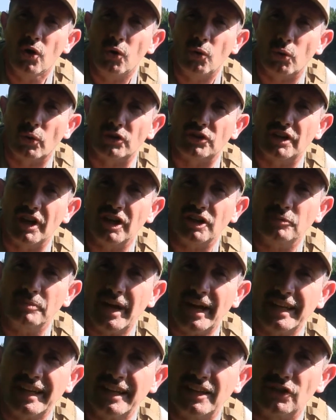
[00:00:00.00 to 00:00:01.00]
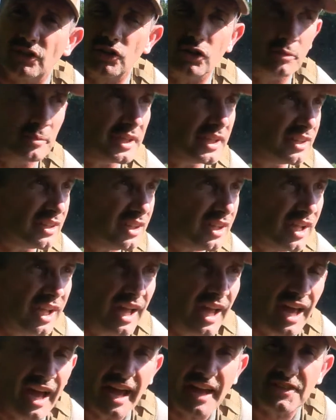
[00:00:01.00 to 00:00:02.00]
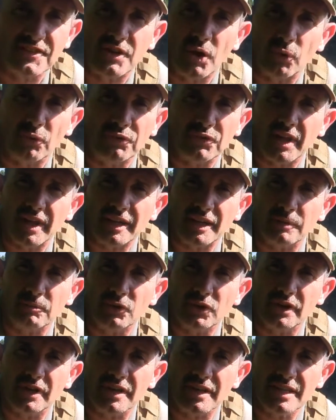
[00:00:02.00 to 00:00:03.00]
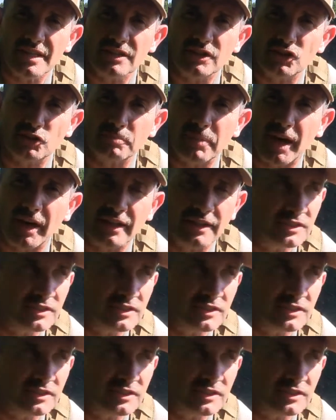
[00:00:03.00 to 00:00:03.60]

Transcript: We're tucked back in a little bit. I don't think I'm going to need the spotting